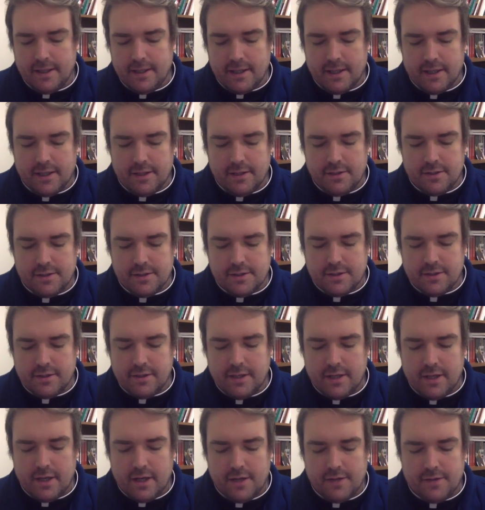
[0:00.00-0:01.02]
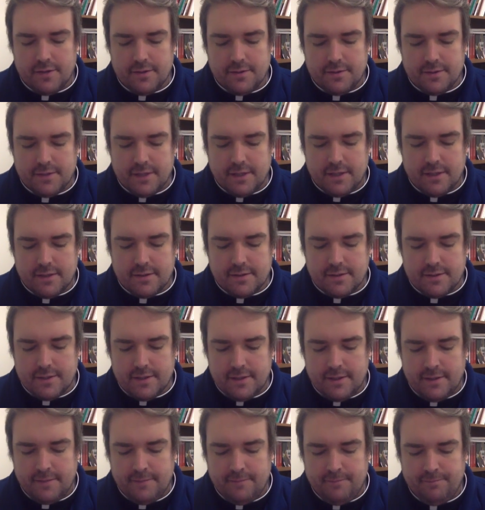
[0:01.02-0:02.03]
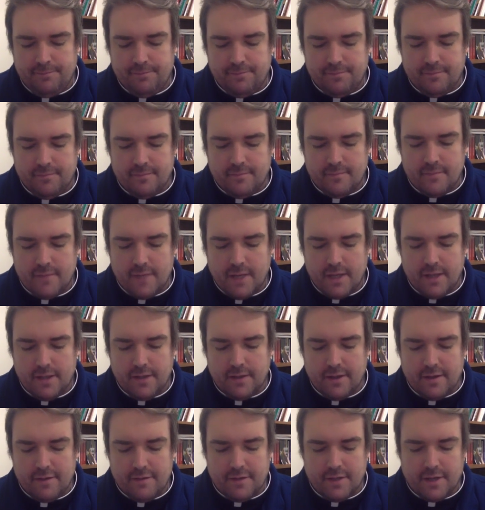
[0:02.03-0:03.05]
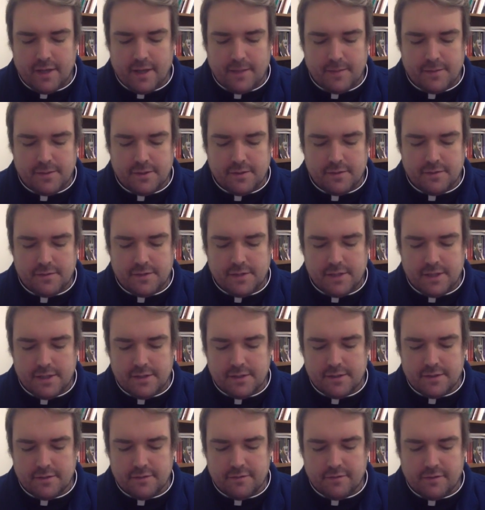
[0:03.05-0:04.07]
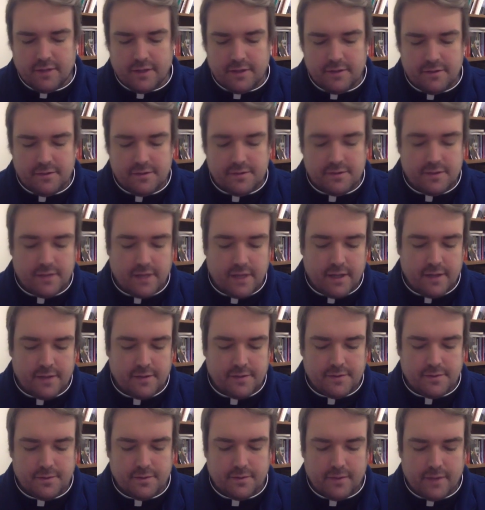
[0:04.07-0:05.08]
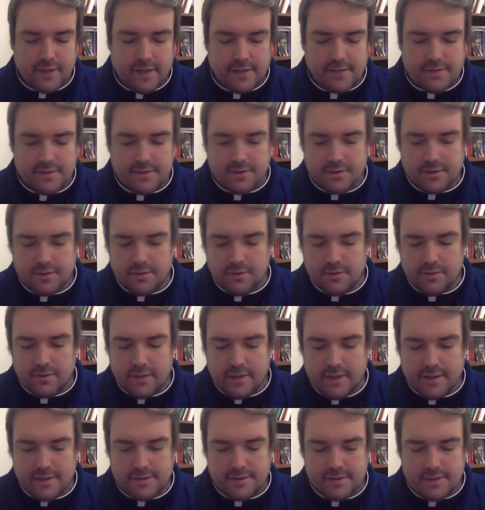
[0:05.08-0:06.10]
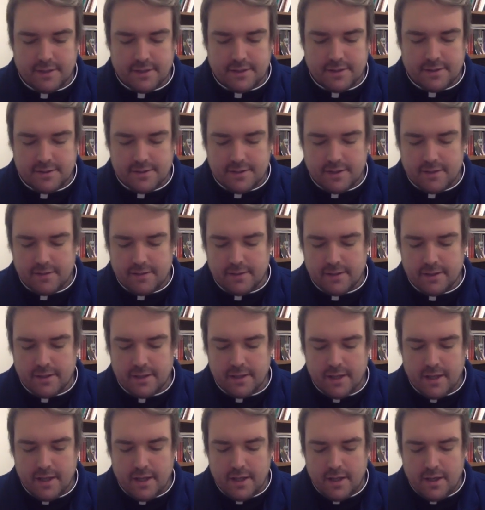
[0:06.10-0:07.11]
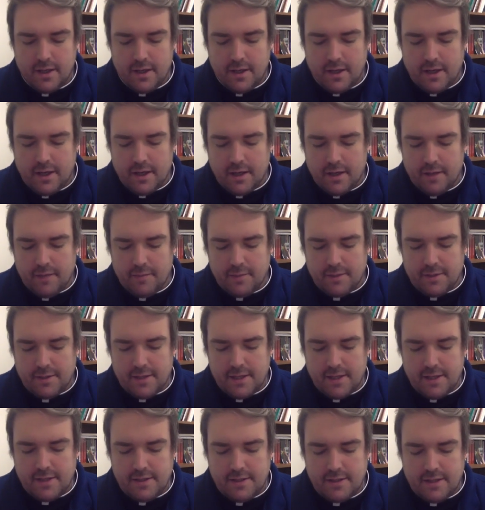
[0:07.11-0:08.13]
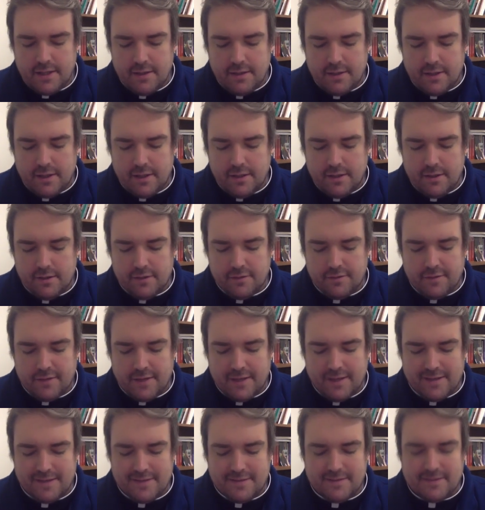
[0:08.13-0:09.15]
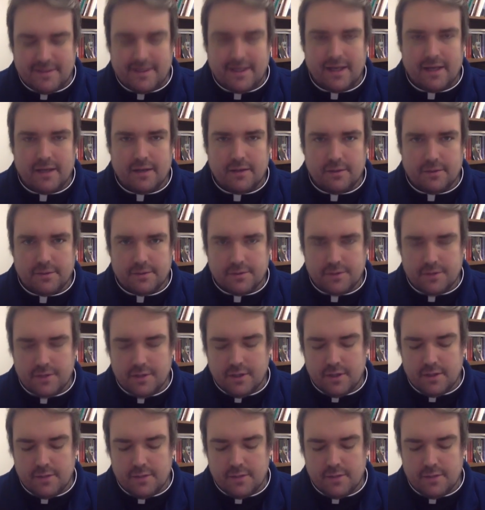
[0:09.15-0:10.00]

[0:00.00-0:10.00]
You just click on those gears there, and you'll have the option of changing the font style, so classic, old classic, etc. But then down here you'll find a scale, so you can